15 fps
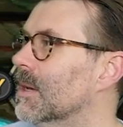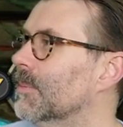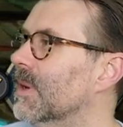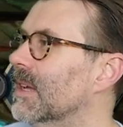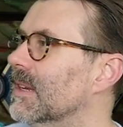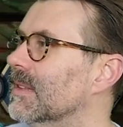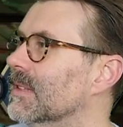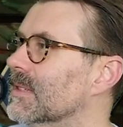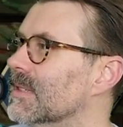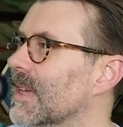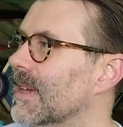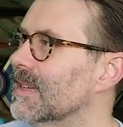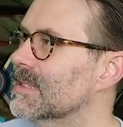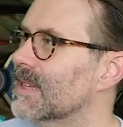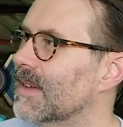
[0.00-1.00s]
But in this
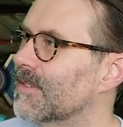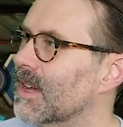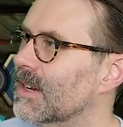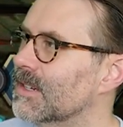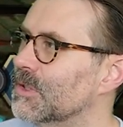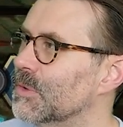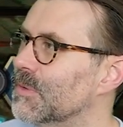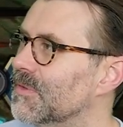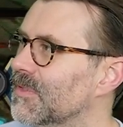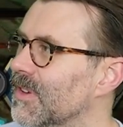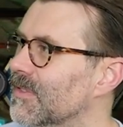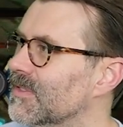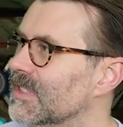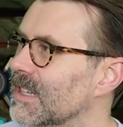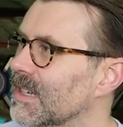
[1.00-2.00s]
case, I've got to do
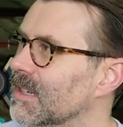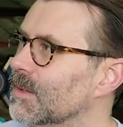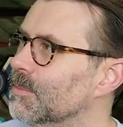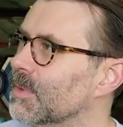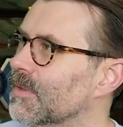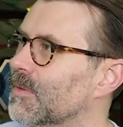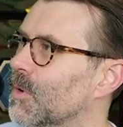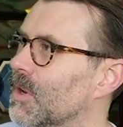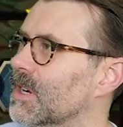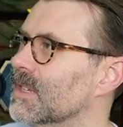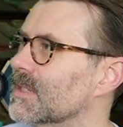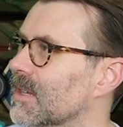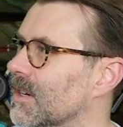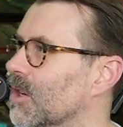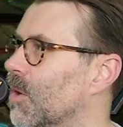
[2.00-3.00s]
50 before
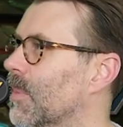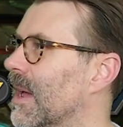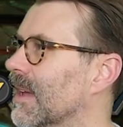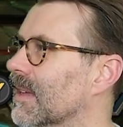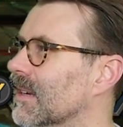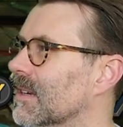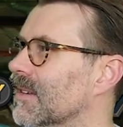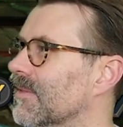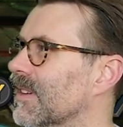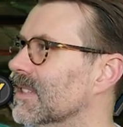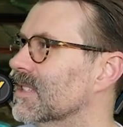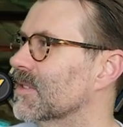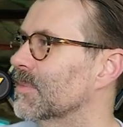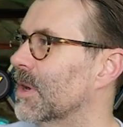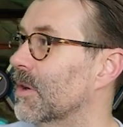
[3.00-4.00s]
he's going to go back into
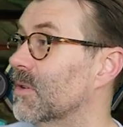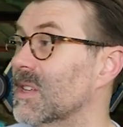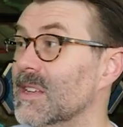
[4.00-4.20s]
defensive mode.